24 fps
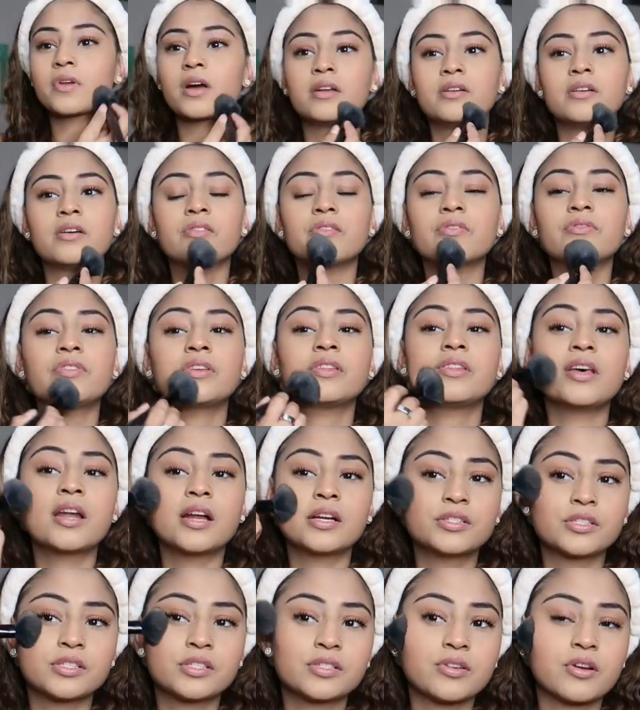Another thing that
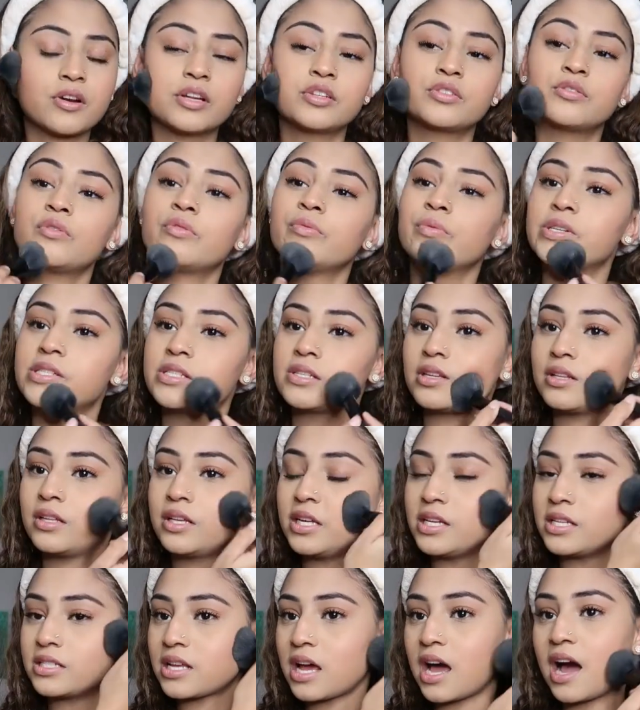I just started doing
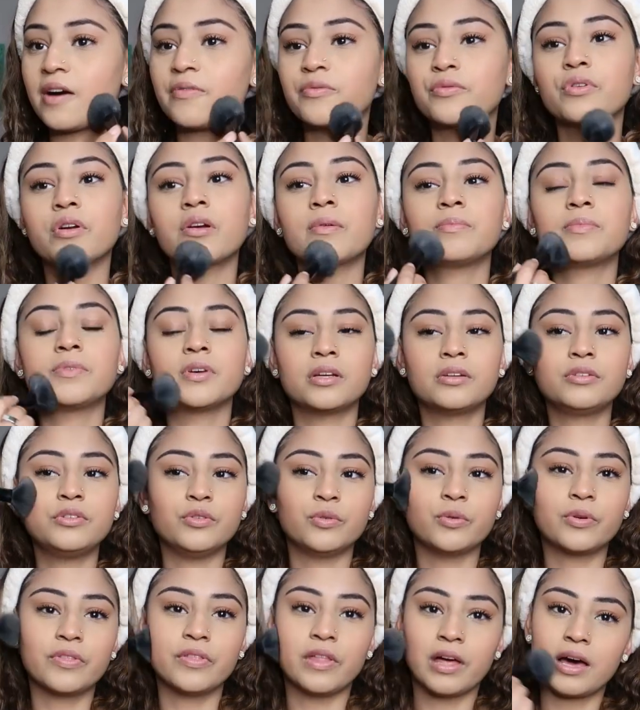recently is after I'm done
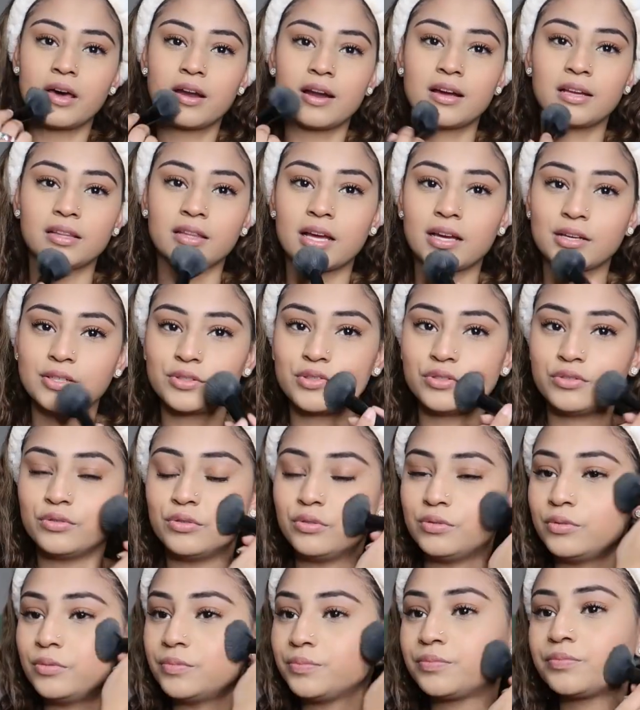doing that, I like
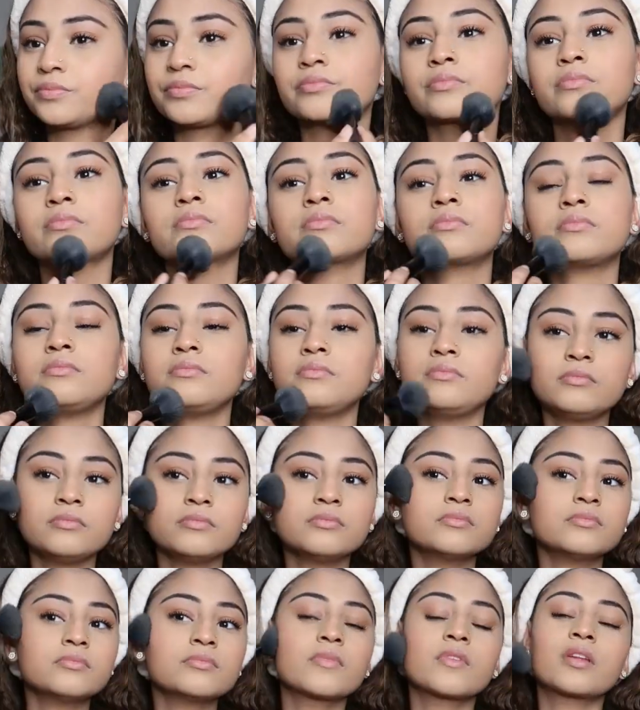to
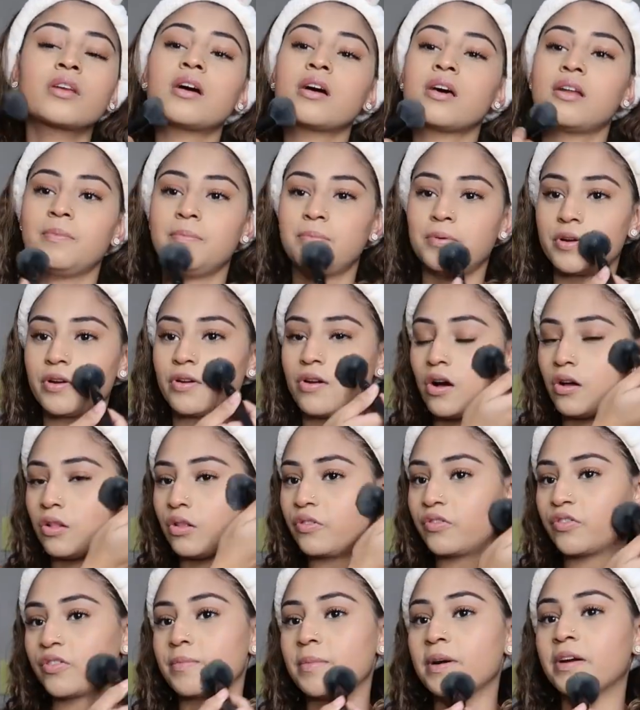kind of put it
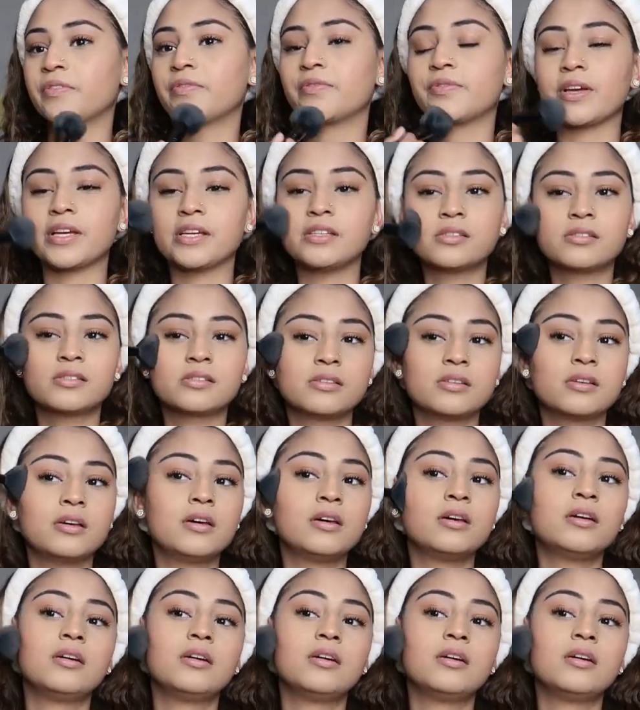all over my face.